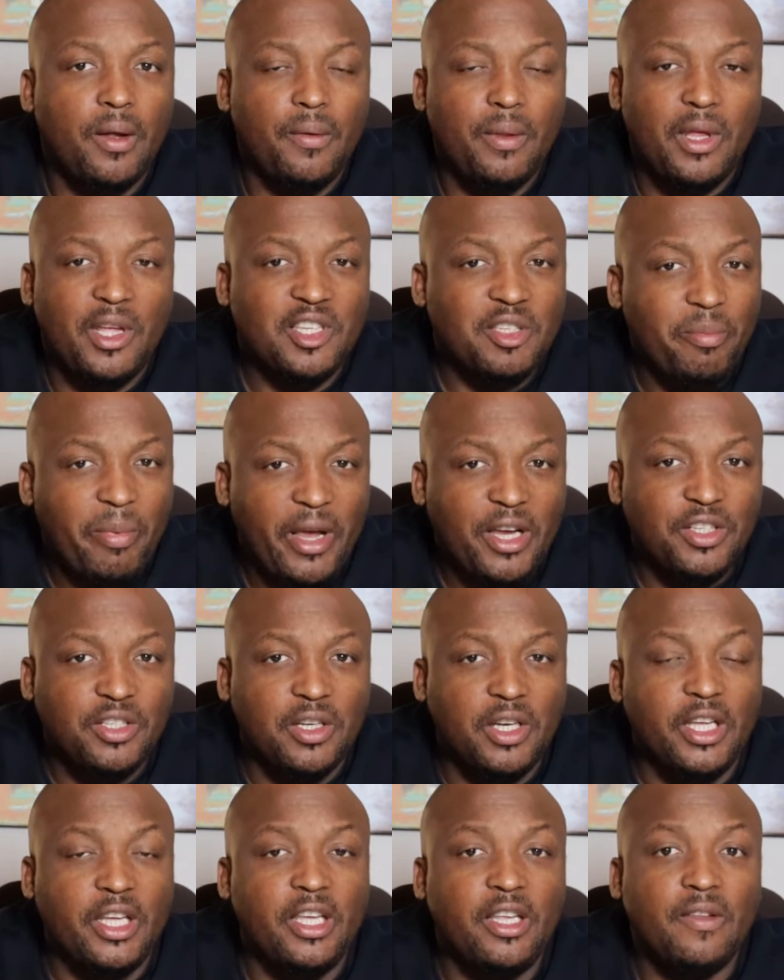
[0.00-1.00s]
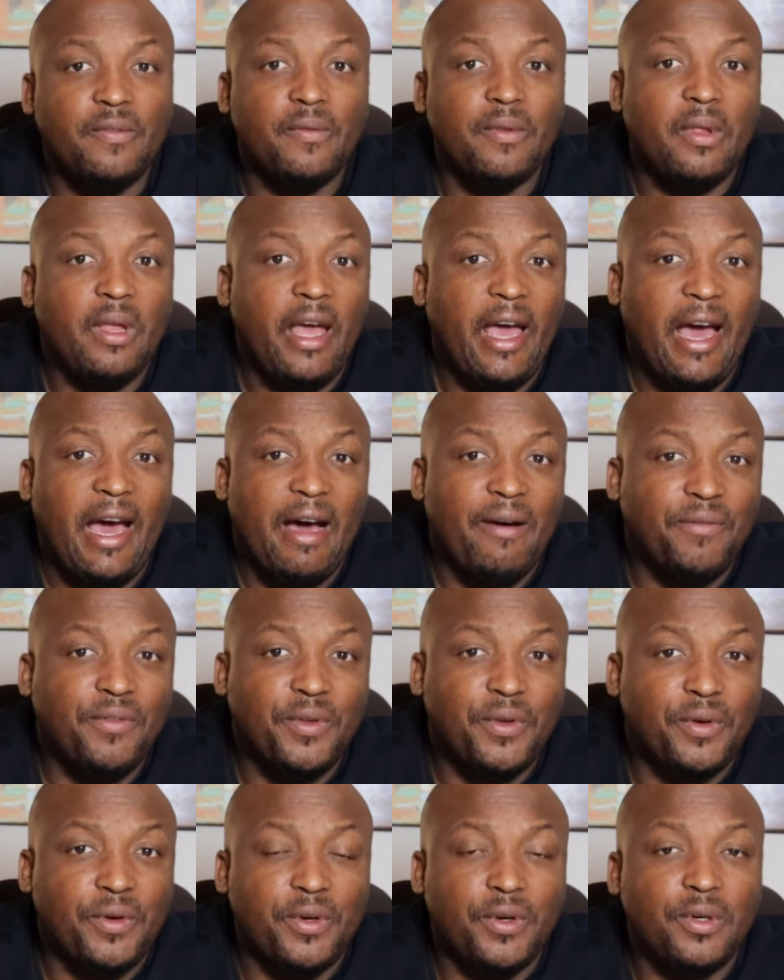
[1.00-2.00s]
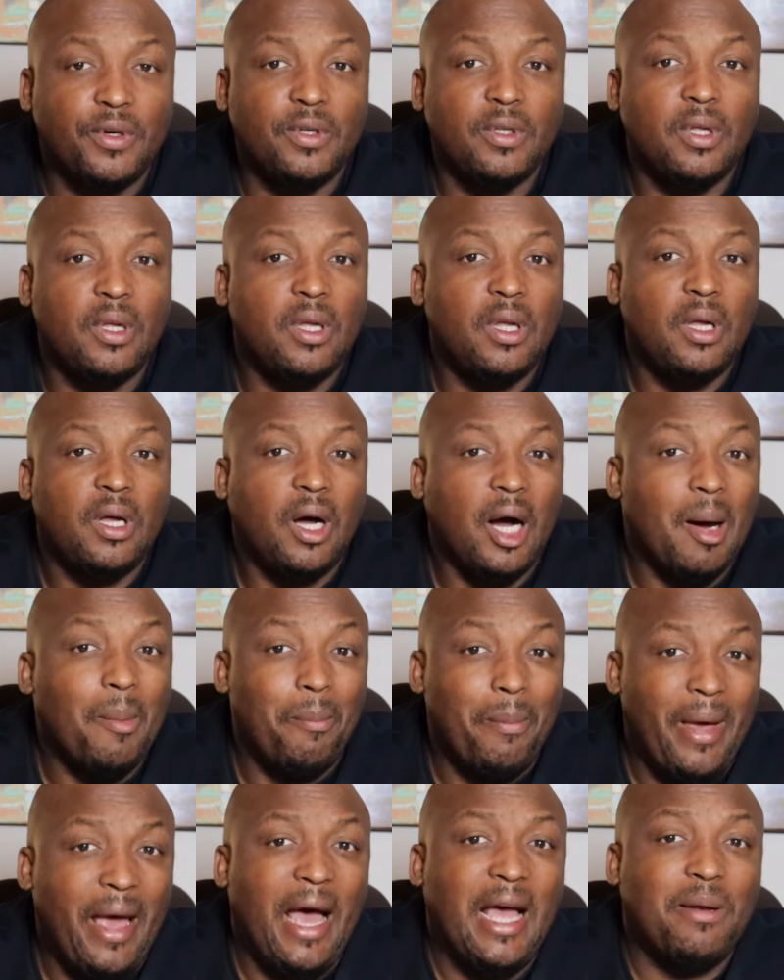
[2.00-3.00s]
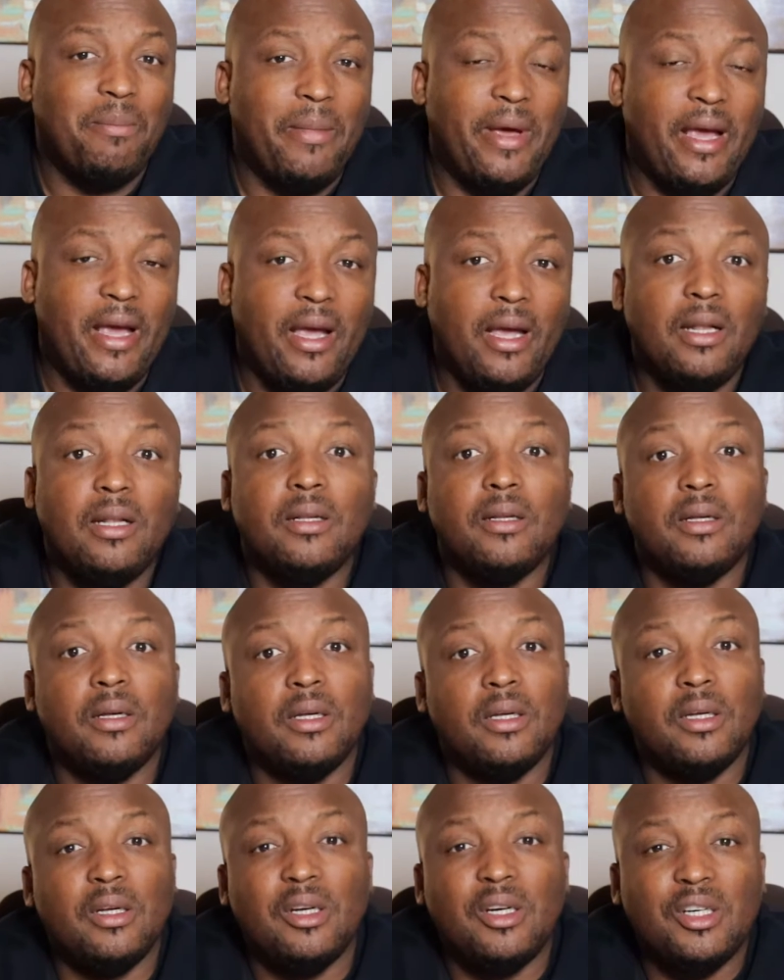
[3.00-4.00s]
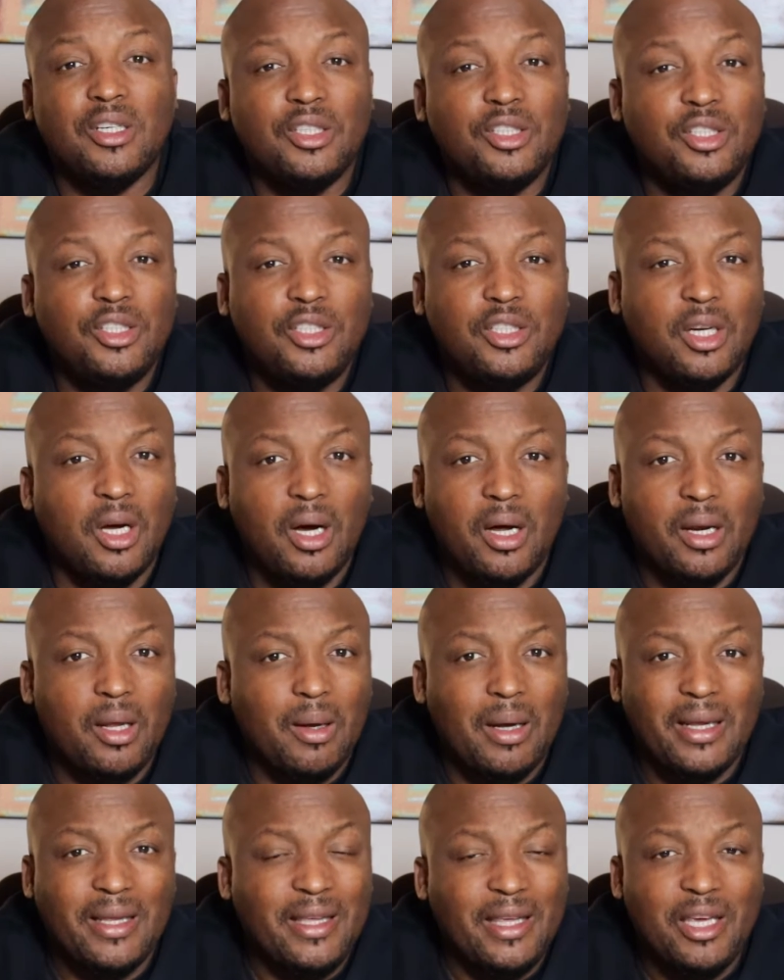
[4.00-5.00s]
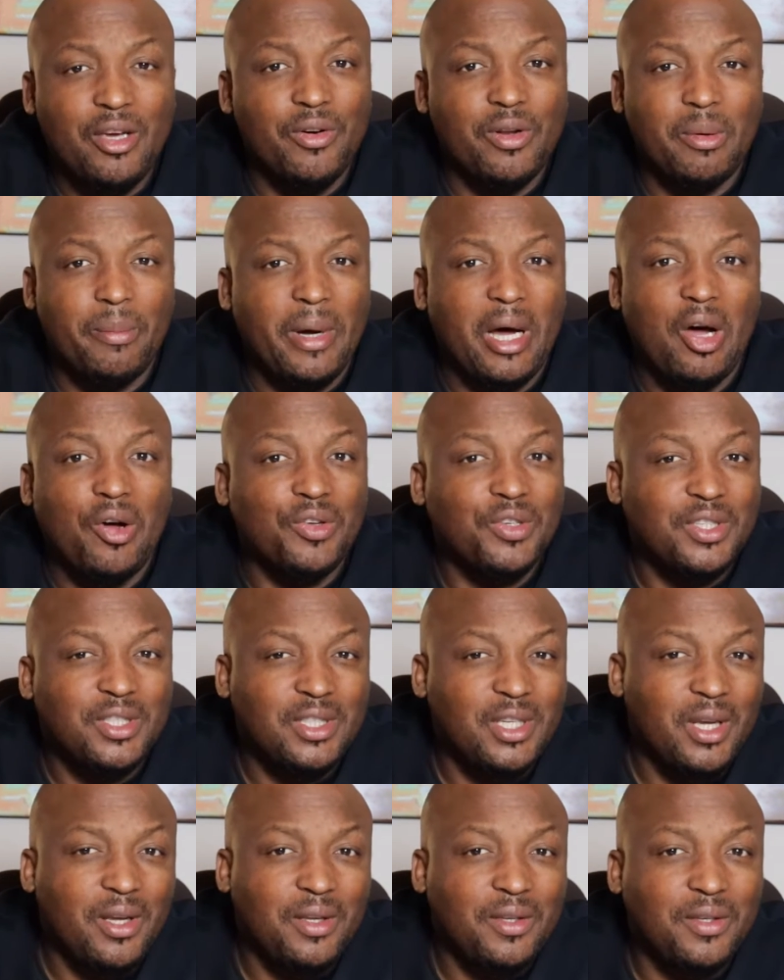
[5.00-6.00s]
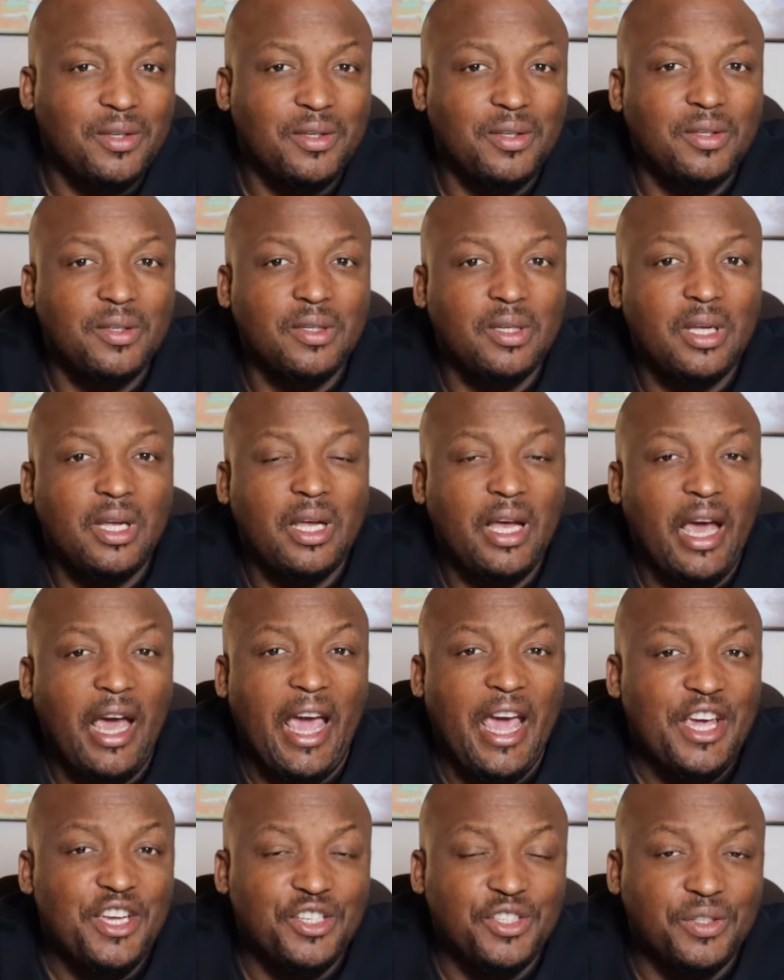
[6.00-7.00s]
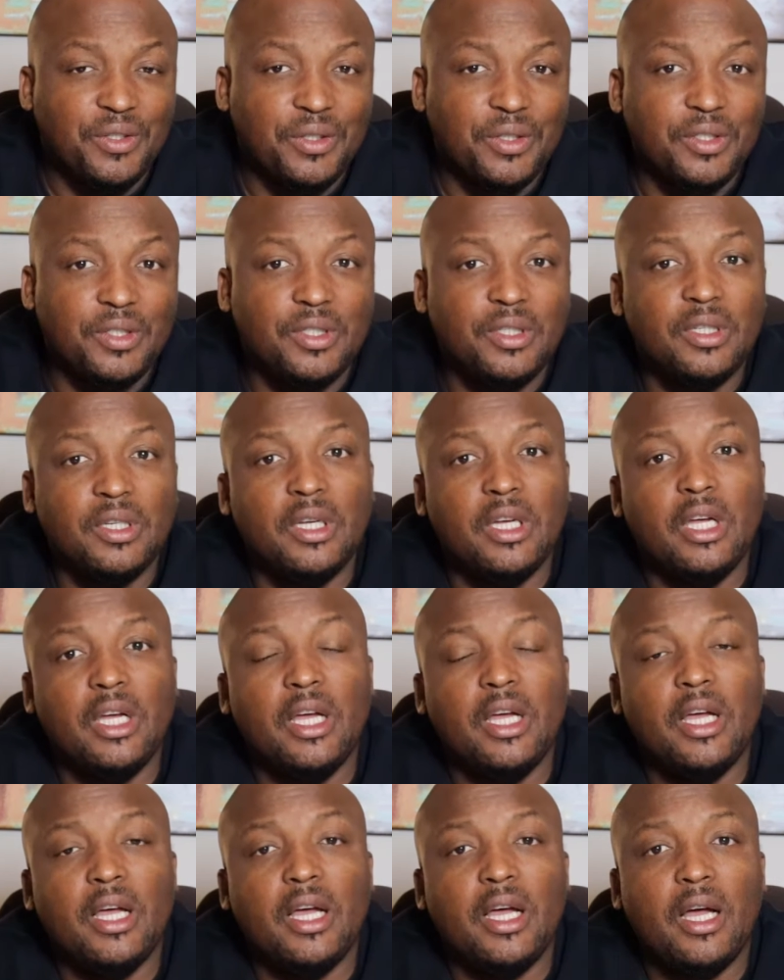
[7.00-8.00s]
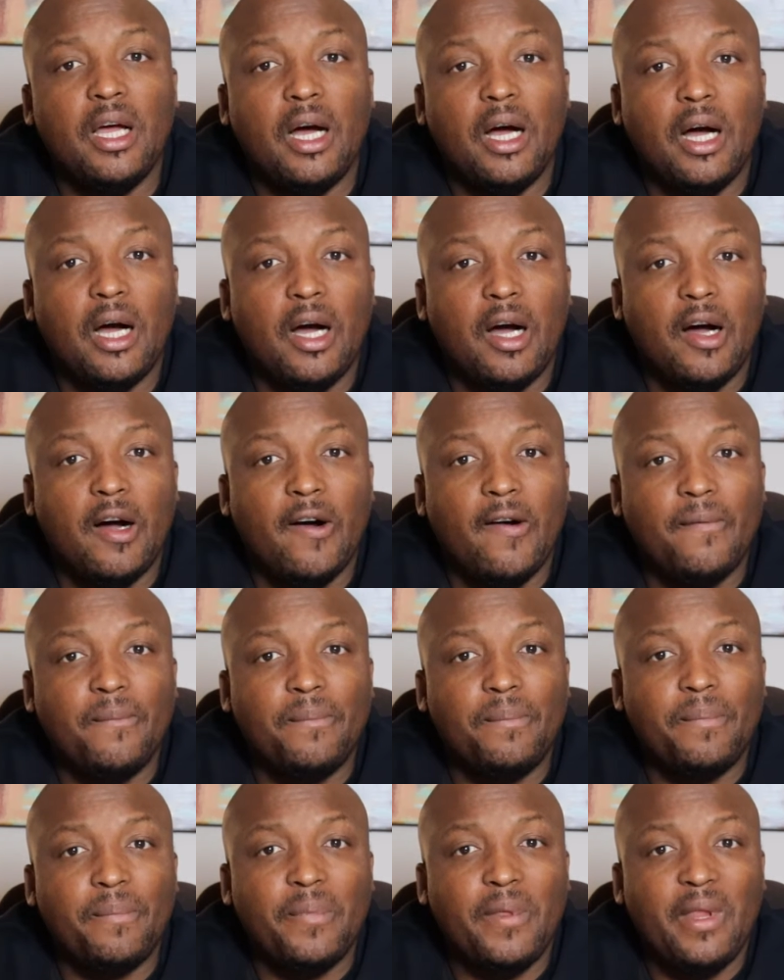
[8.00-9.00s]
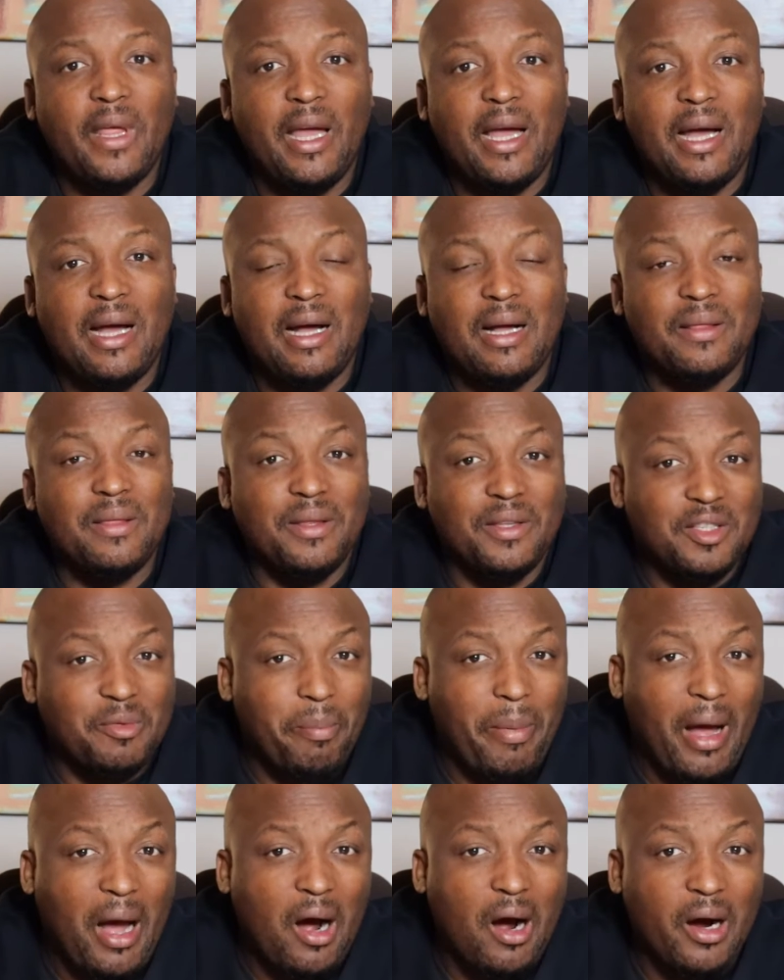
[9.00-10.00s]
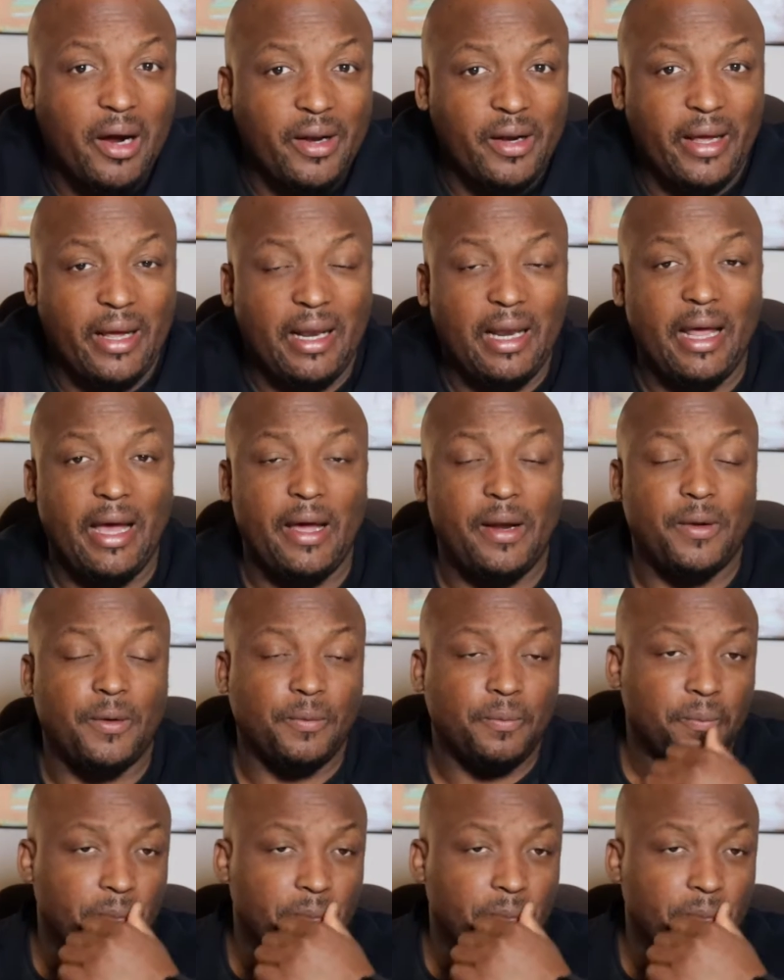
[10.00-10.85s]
especially after a madman shot and killed about 6 Asians at the spa in Atlanta.